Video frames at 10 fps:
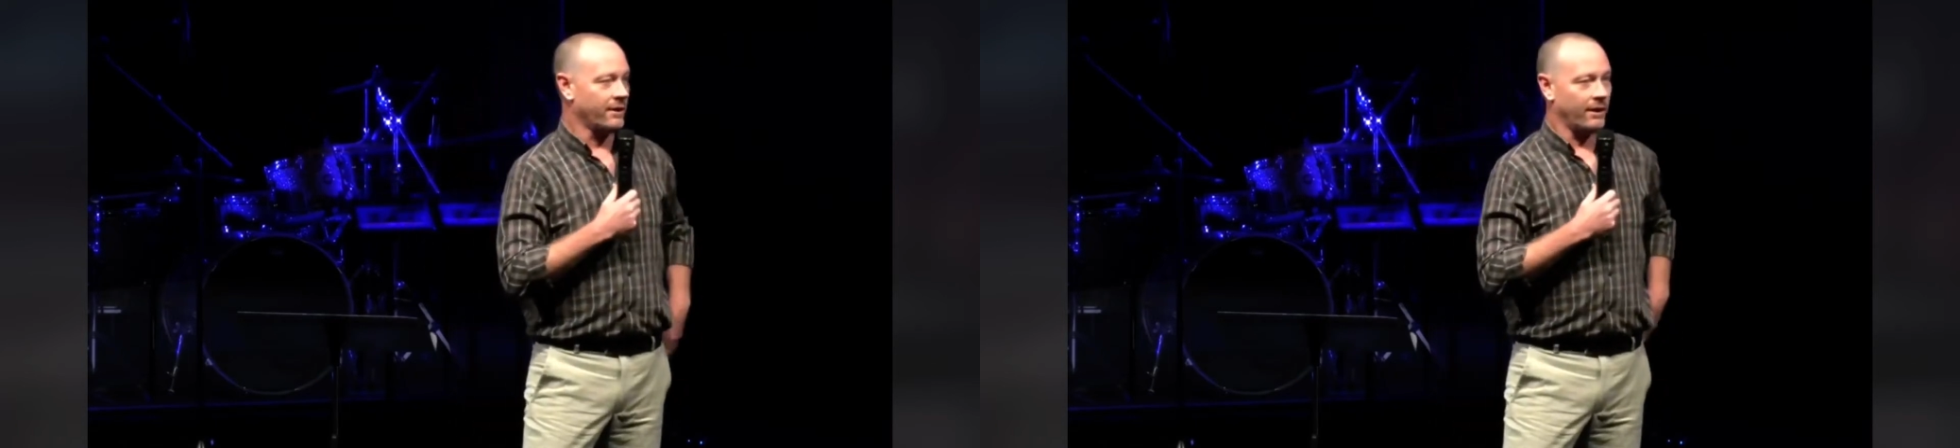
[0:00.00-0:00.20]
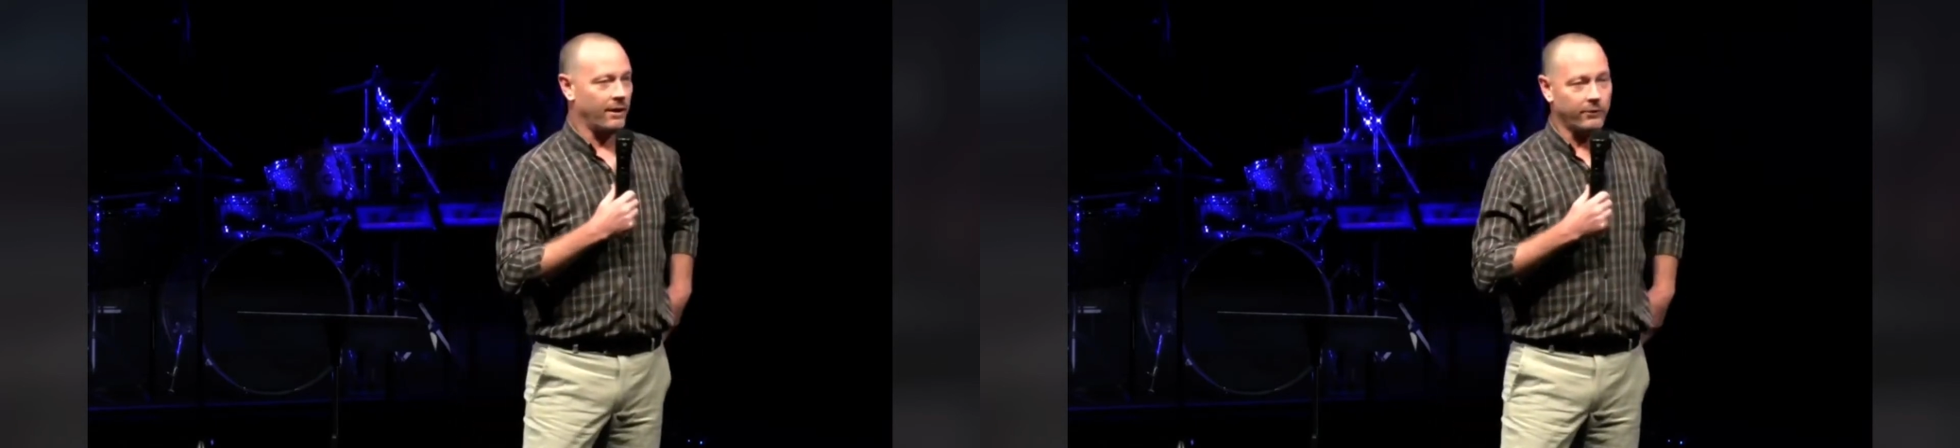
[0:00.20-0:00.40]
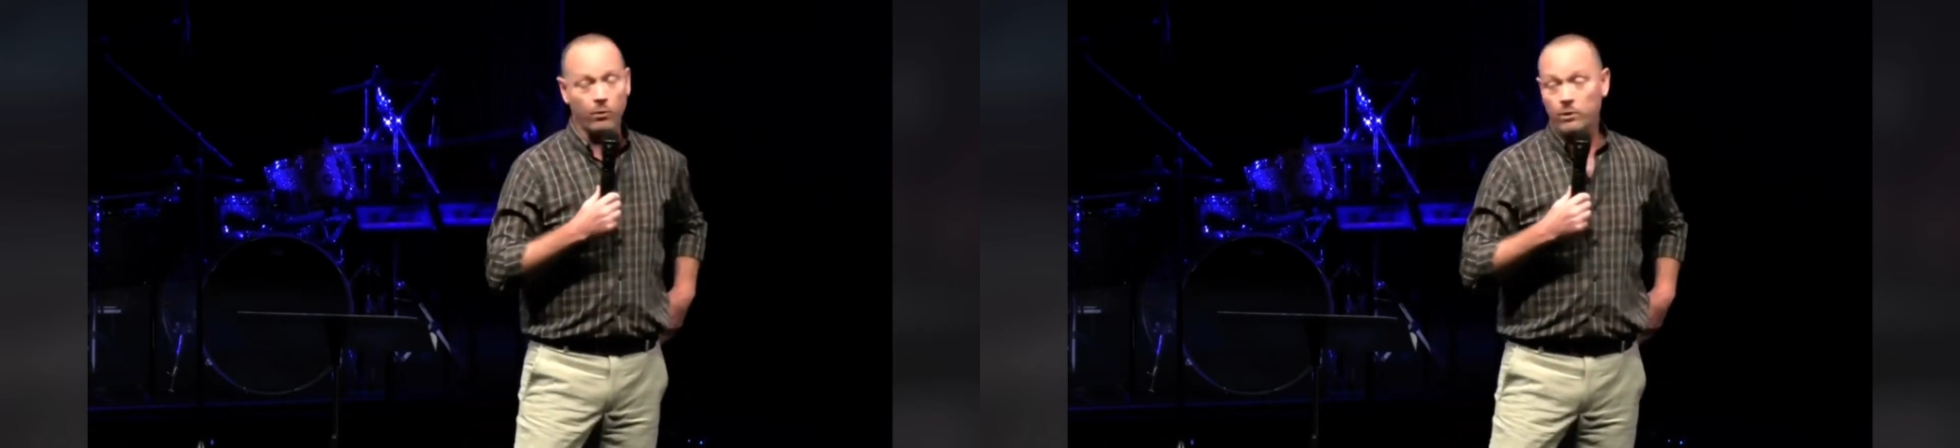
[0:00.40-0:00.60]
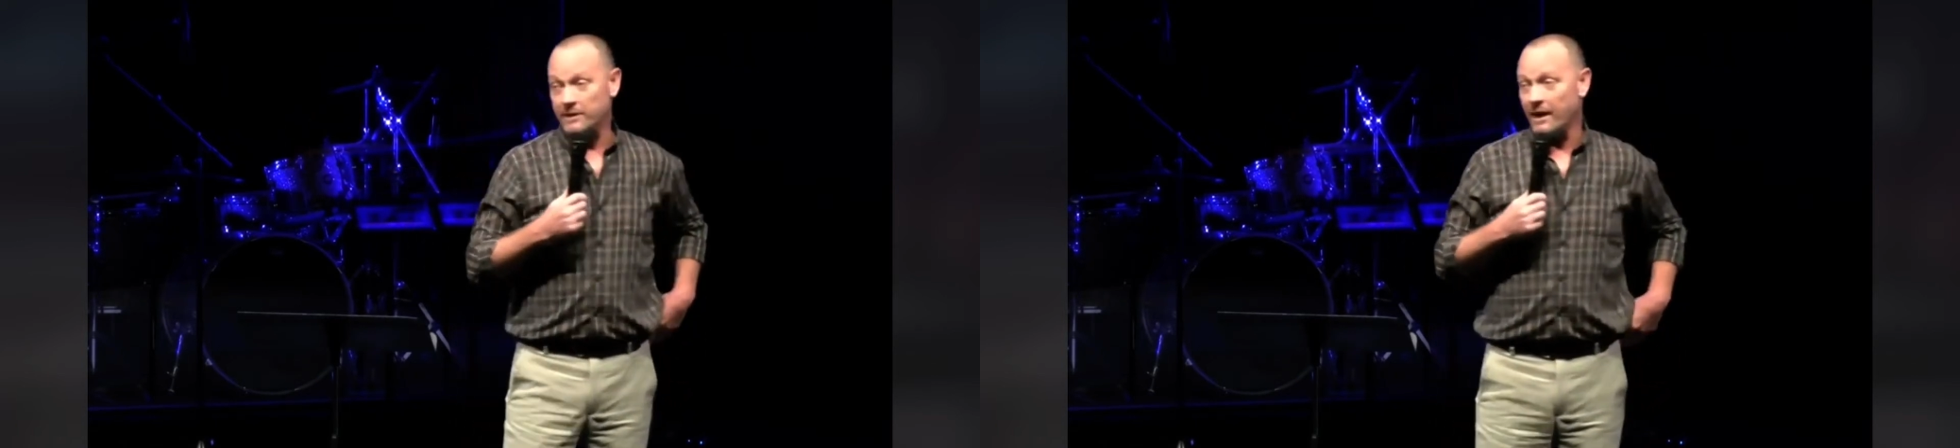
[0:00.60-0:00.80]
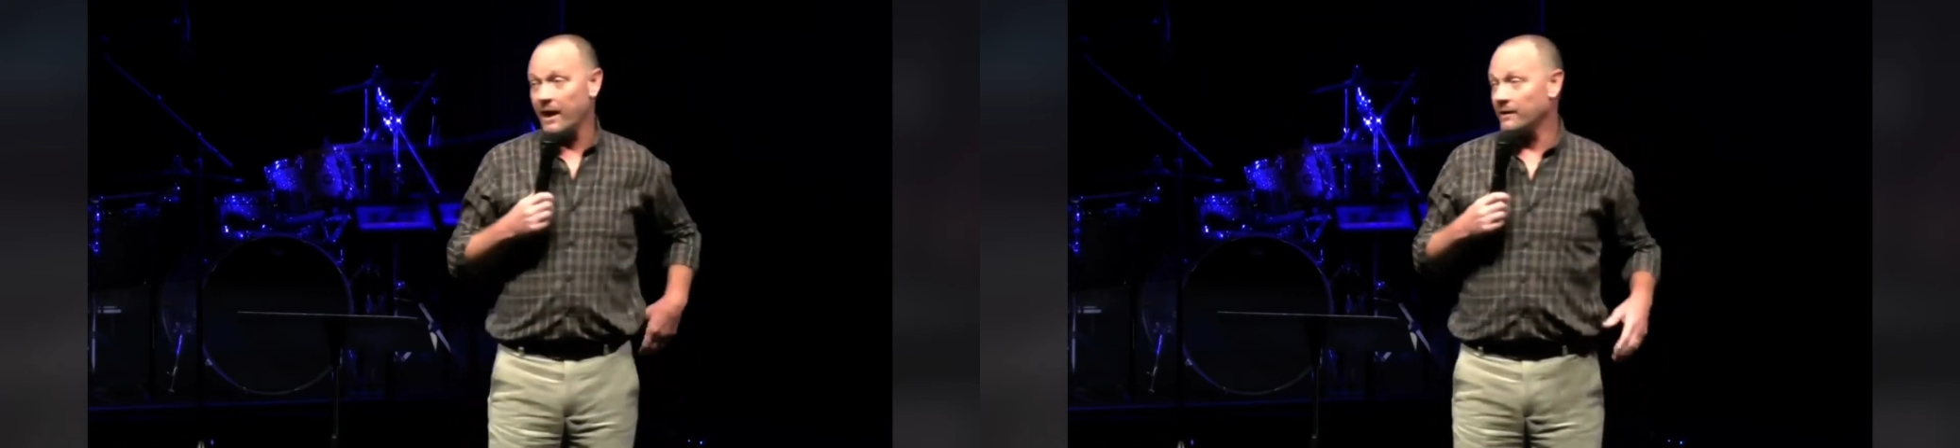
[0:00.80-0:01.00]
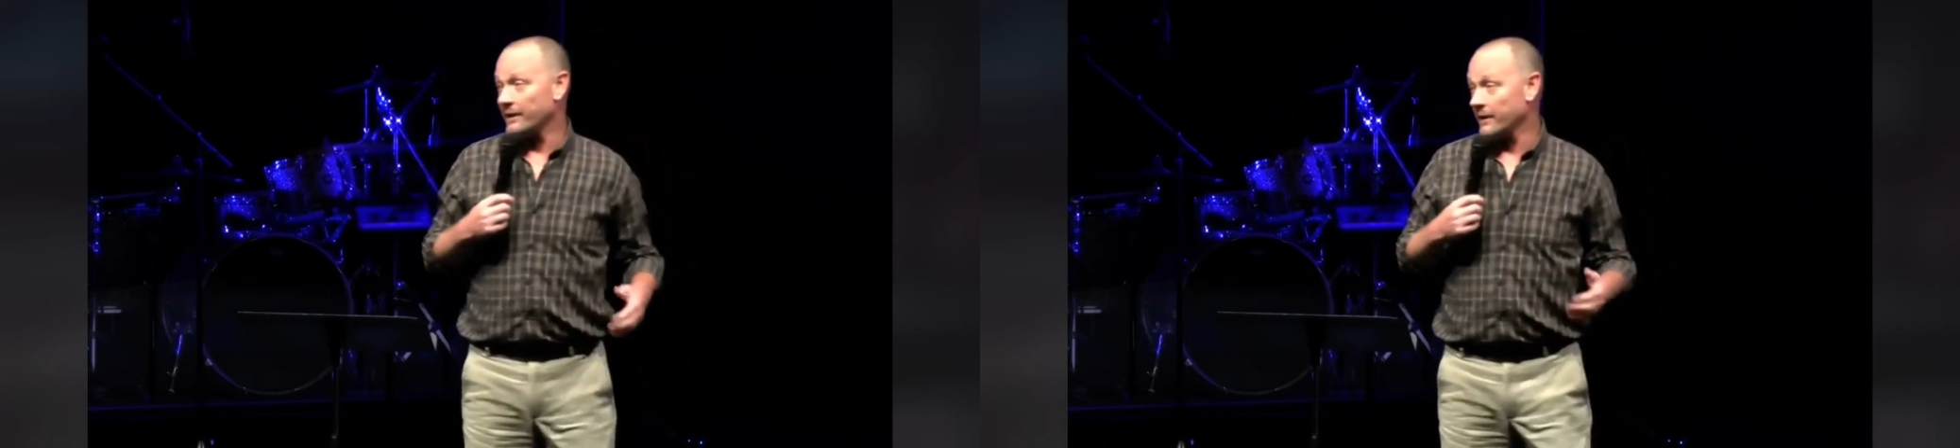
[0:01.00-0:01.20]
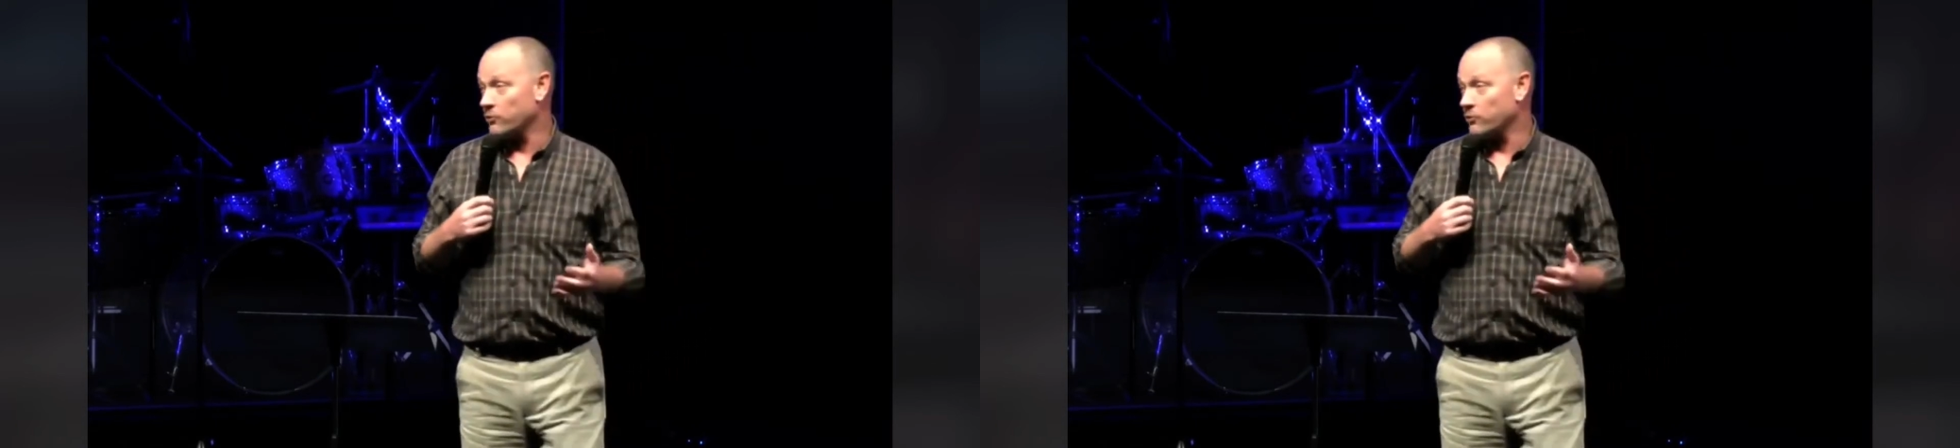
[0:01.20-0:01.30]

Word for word: Uh, nowhere is that highlighted